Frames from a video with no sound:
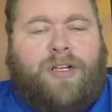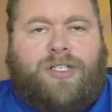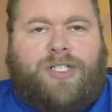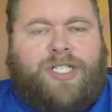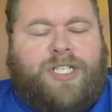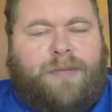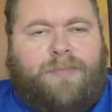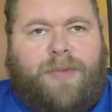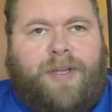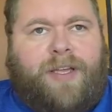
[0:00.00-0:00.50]

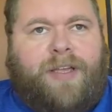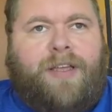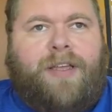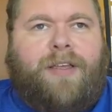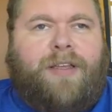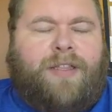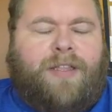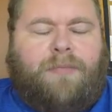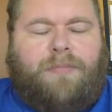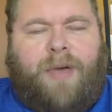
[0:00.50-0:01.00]
shipping,
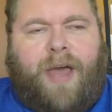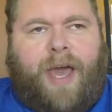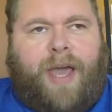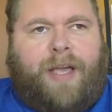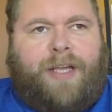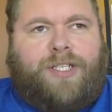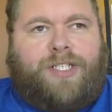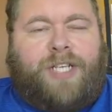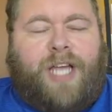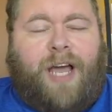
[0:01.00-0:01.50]
the
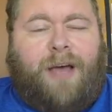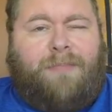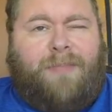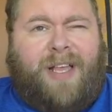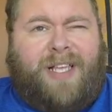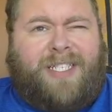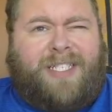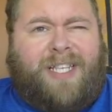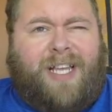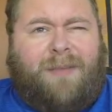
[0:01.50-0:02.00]
package got
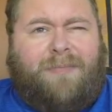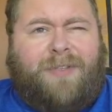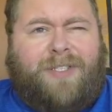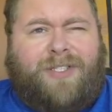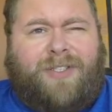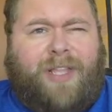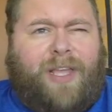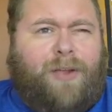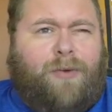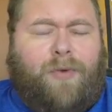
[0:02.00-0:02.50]
messed up, and
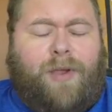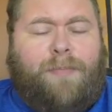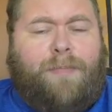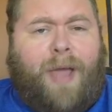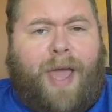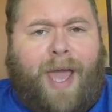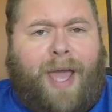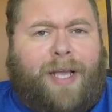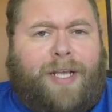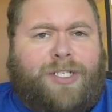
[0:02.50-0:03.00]
so they
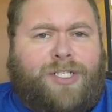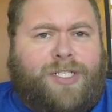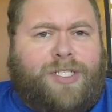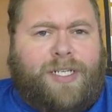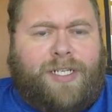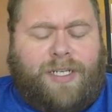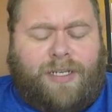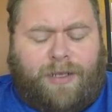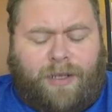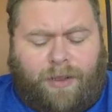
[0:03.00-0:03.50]
repackaged
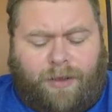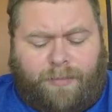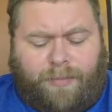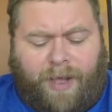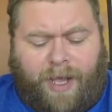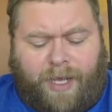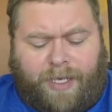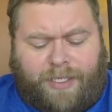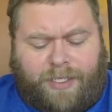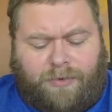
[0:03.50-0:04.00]
it in another
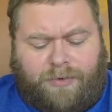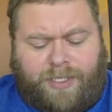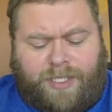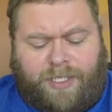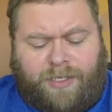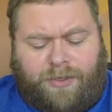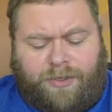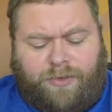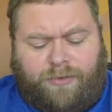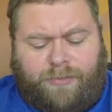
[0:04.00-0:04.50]
box. They were
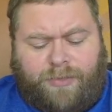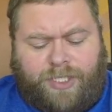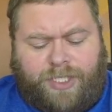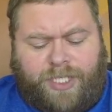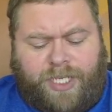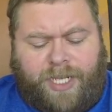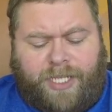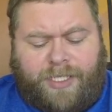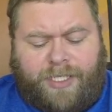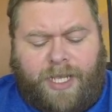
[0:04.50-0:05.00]
still new
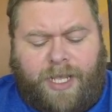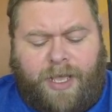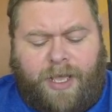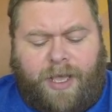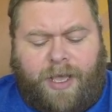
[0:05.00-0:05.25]
machines.